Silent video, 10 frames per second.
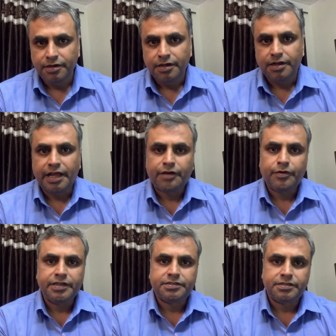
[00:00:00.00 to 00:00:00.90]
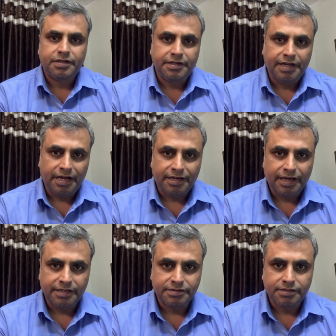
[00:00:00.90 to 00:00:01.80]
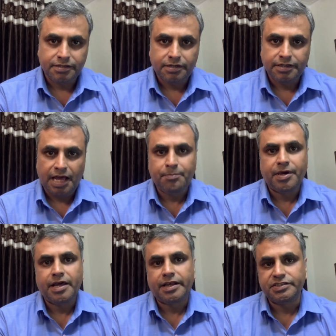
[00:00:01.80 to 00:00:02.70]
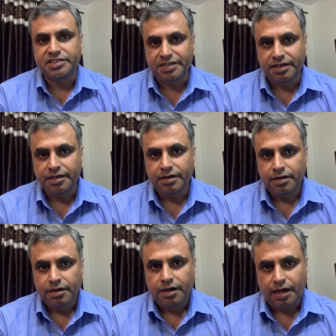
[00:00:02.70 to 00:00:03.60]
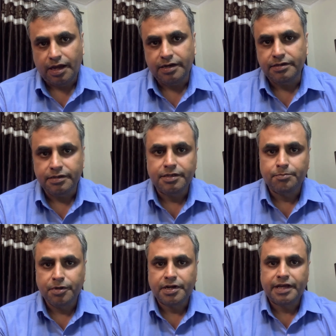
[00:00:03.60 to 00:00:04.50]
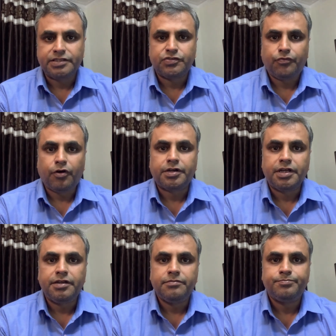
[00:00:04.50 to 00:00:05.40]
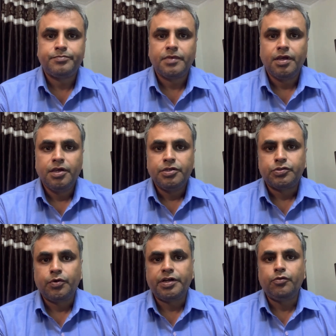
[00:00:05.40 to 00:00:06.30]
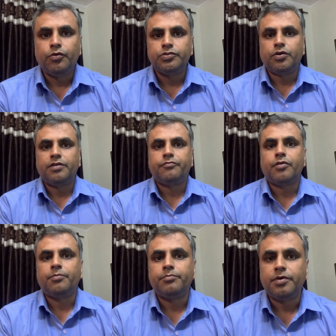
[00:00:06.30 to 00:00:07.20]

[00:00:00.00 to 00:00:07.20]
Likewise, date has type char as D and number as 14. So it goes on from